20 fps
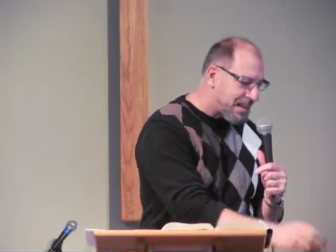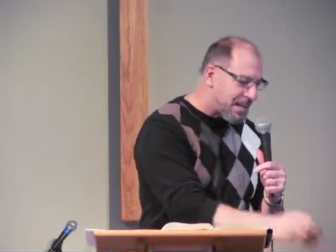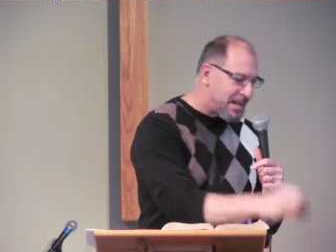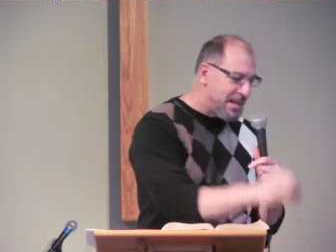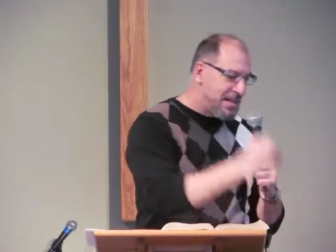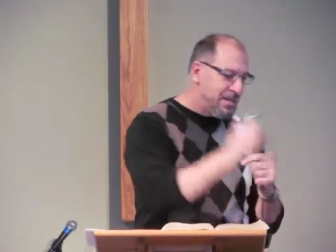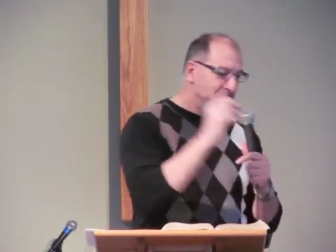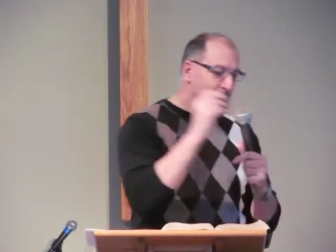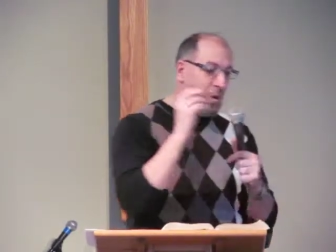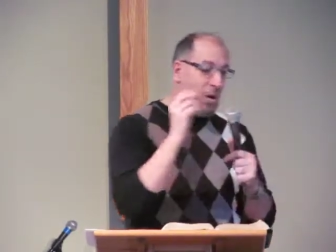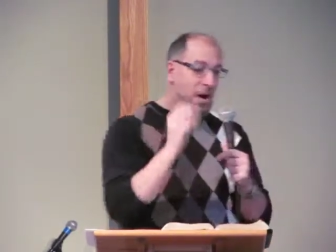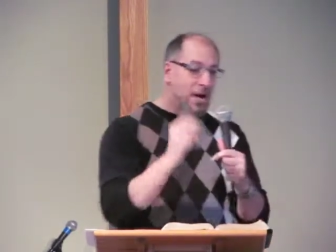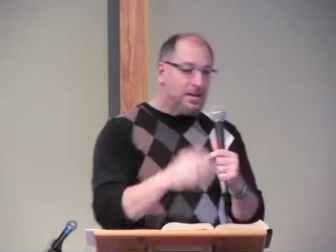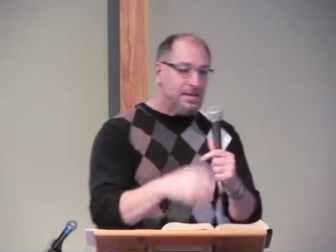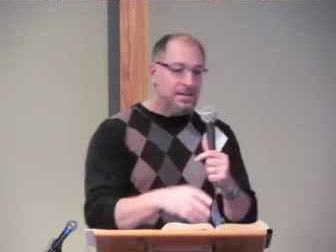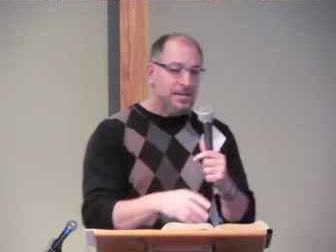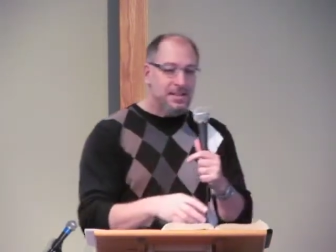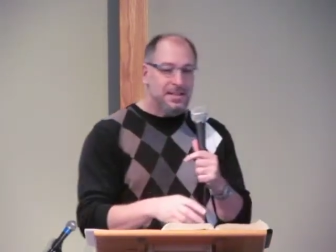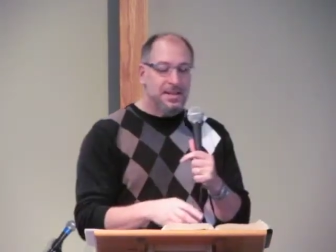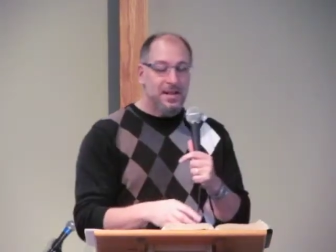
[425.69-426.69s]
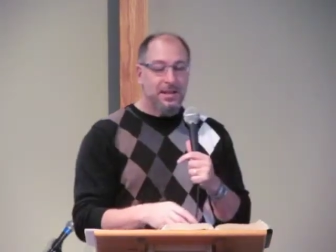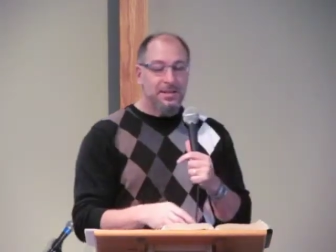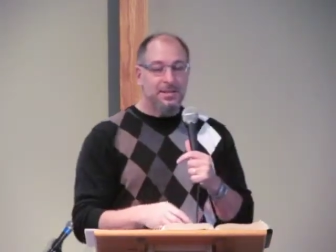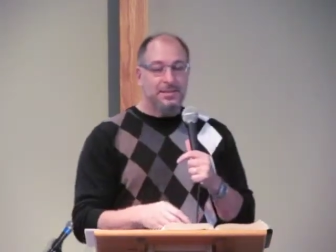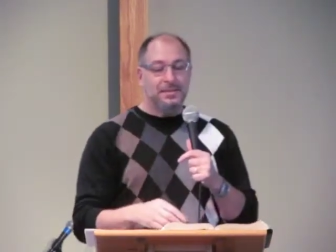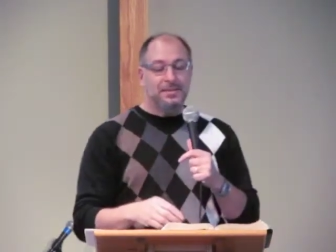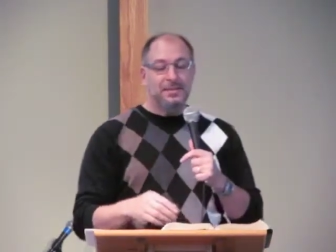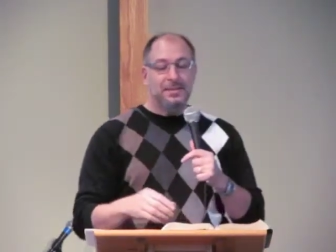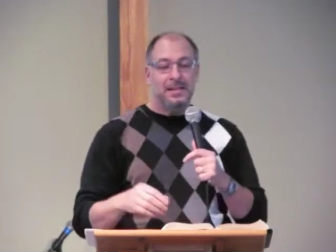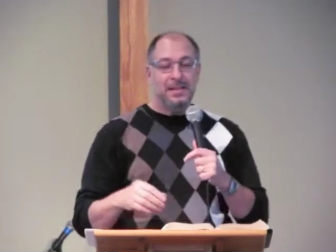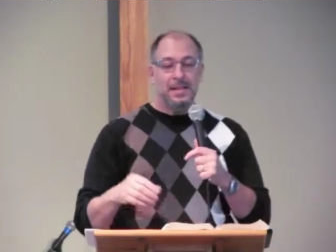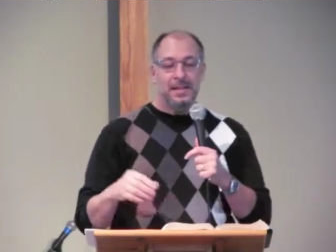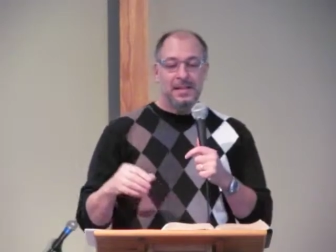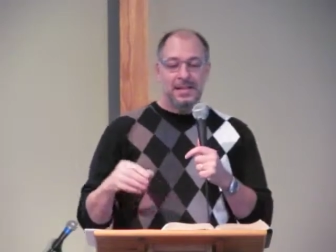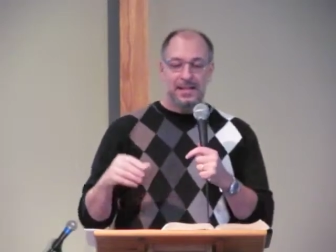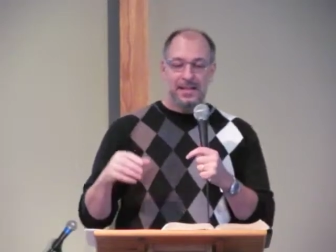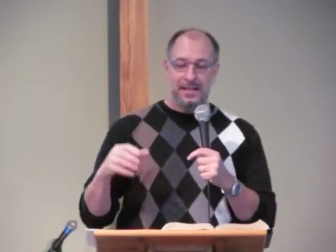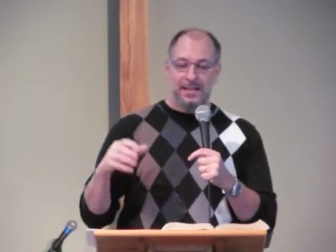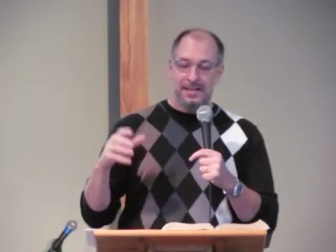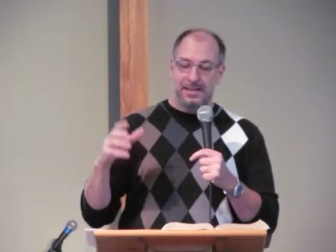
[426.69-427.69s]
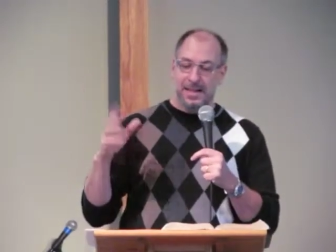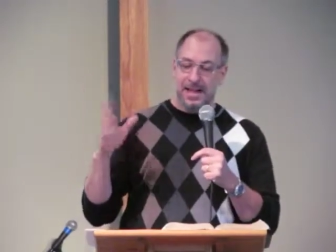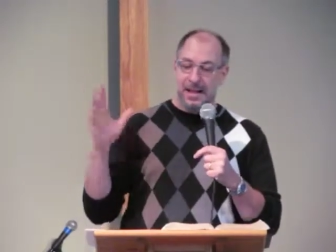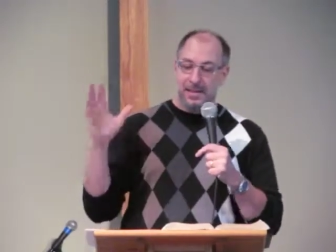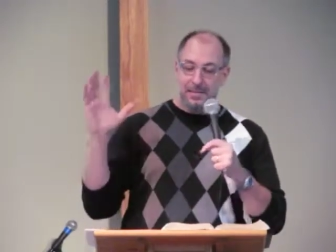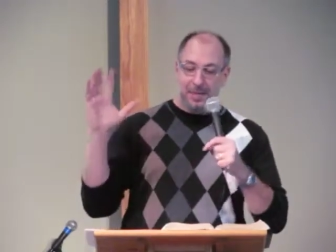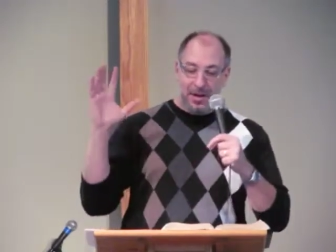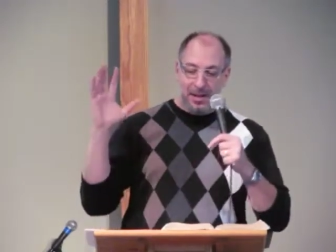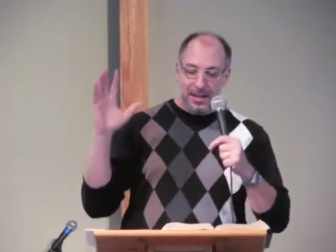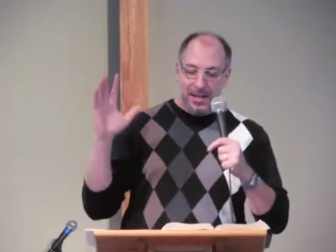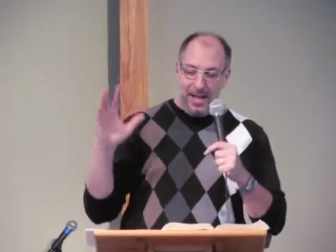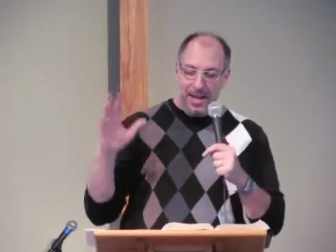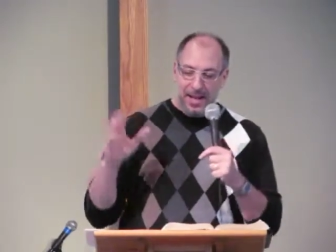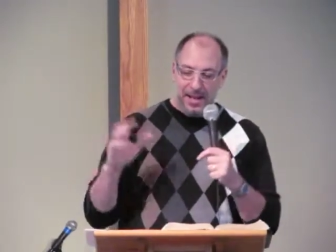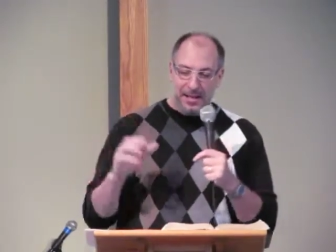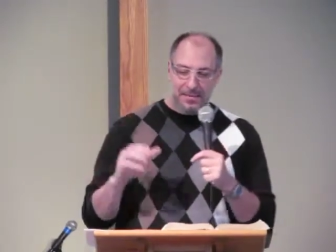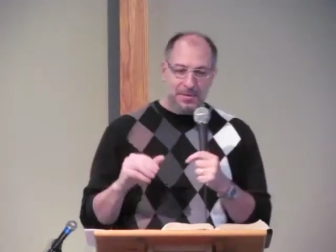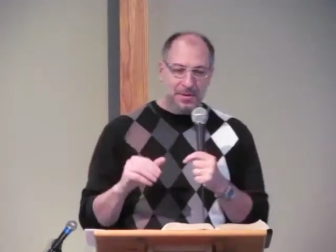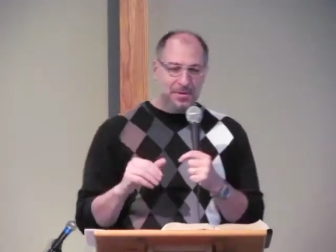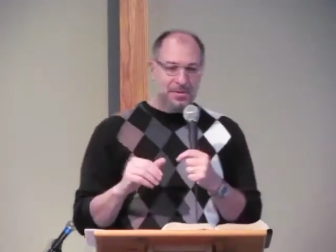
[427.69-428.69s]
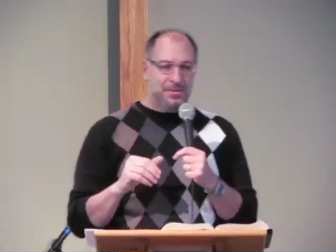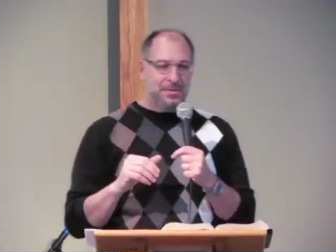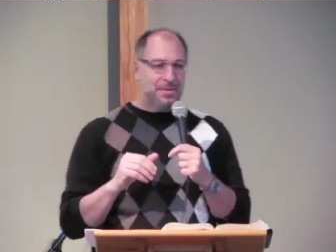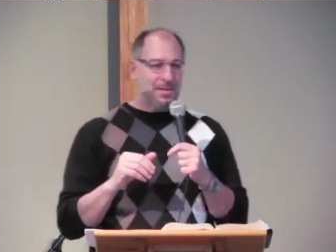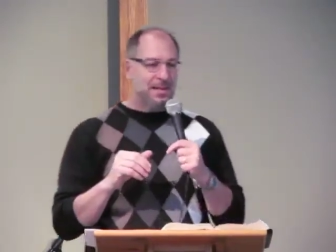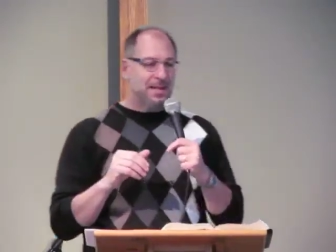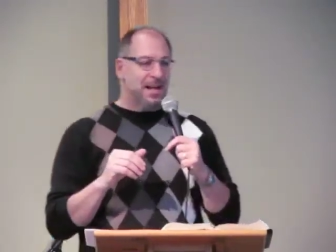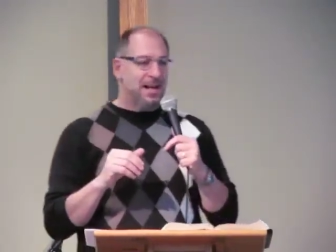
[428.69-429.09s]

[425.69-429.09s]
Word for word: He walked in the garden. He named all the animals.